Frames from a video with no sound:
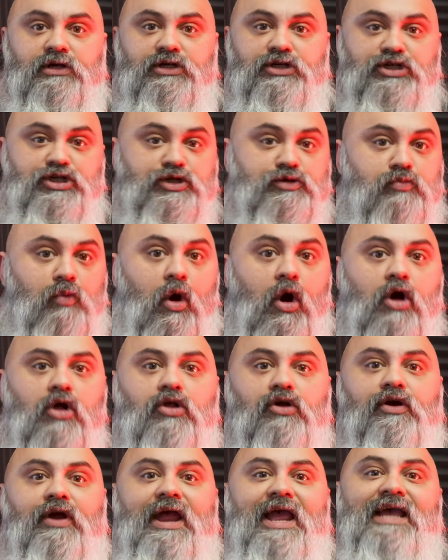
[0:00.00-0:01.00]

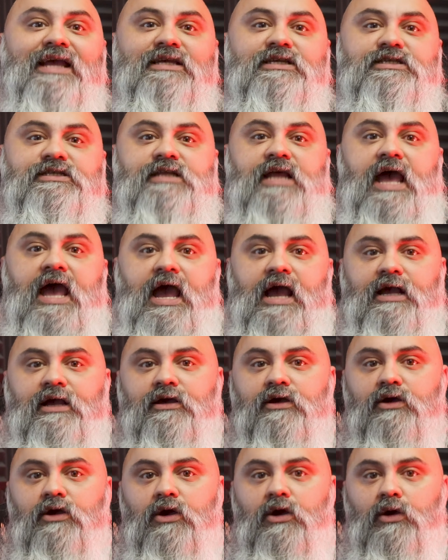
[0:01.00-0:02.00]
smaller haystack
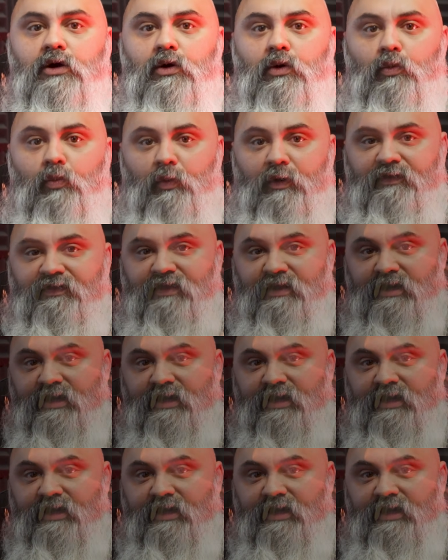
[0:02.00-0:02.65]
with the